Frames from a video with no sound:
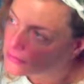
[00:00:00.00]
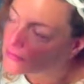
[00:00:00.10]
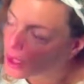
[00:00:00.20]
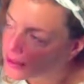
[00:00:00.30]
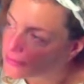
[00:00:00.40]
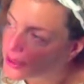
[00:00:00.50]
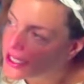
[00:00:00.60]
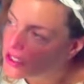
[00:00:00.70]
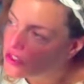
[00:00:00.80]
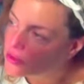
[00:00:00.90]
Right. My
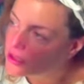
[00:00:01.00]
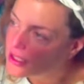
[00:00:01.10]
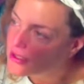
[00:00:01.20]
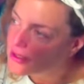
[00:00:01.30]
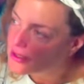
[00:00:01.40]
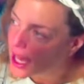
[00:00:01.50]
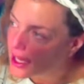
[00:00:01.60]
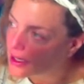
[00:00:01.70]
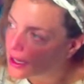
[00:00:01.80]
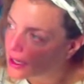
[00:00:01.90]
history is
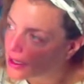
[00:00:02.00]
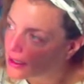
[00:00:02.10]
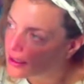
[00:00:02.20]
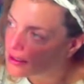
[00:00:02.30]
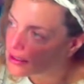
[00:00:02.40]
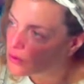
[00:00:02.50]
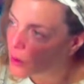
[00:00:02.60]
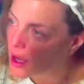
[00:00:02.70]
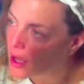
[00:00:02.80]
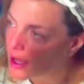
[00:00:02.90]
set, and this is
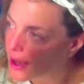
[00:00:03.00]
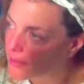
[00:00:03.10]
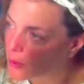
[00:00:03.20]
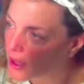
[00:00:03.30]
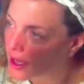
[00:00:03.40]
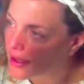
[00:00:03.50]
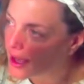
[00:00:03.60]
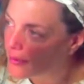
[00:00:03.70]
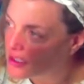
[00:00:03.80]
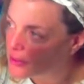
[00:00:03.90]
why I am the way I
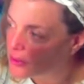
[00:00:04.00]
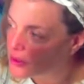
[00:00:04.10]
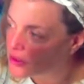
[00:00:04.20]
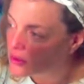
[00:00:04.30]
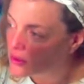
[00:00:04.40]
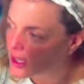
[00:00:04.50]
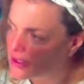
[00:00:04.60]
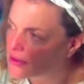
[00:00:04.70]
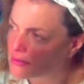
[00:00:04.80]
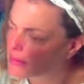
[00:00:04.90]
am, as opposed to
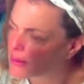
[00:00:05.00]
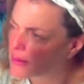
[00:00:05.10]
that may